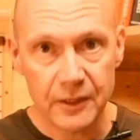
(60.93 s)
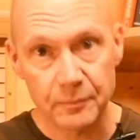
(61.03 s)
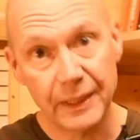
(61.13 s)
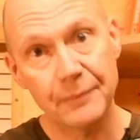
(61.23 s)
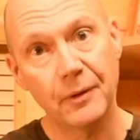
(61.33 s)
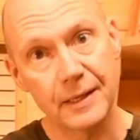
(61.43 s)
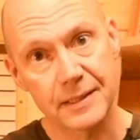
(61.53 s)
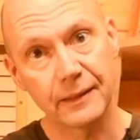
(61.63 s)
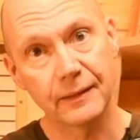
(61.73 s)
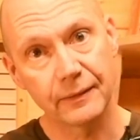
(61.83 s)
as
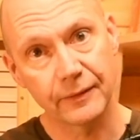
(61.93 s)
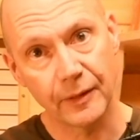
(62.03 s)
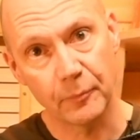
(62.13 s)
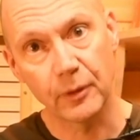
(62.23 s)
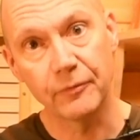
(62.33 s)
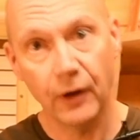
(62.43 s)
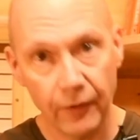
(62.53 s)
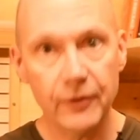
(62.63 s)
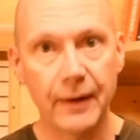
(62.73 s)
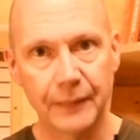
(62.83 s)
minimising the number of
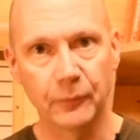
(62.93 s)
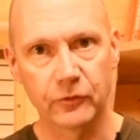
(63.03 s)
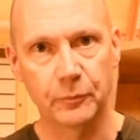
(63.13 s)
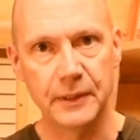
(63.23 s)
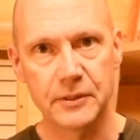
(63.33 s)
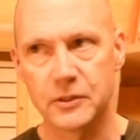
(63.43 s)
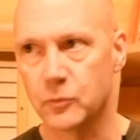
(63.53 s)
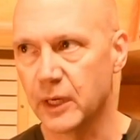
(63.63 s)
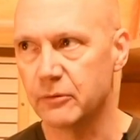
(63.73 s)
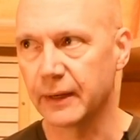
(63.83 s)
other animal species
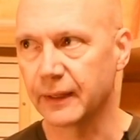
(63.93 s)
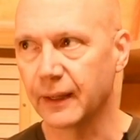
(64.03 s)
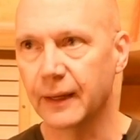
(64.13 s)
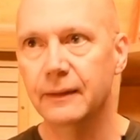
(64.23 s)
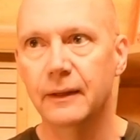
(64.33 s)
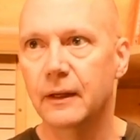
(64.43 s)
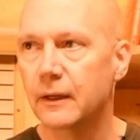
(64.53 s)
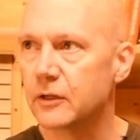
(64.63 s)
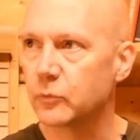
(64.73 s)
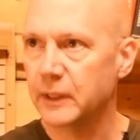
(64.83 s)
we eradicate
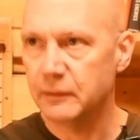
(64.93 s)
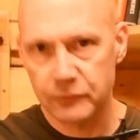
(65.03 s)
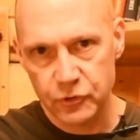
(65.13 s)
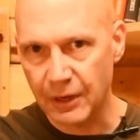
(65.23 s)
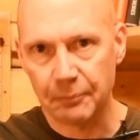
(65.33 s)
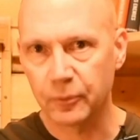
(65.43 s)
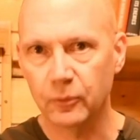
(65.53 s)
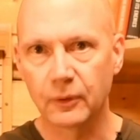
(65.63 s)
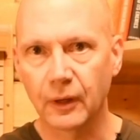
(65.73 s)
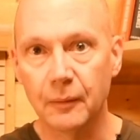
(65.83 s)
as we
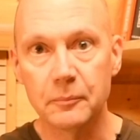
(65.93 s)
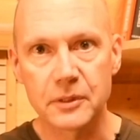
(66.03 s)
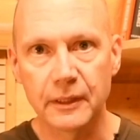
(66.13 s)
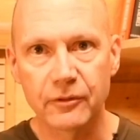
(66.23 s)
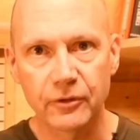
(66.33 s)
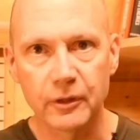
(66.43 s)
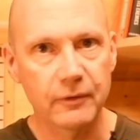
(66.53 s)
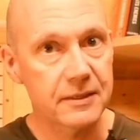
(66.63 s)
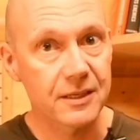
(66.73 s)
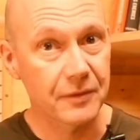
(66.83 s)
trample clumsily through the
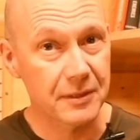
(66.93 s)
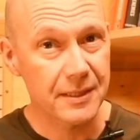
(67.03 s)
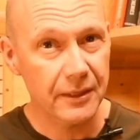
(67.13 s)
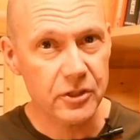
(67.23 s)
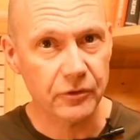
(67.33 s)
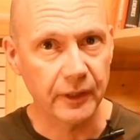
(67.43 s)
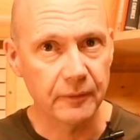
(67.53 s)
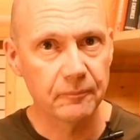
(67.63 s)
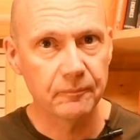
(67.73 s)
rest of this century.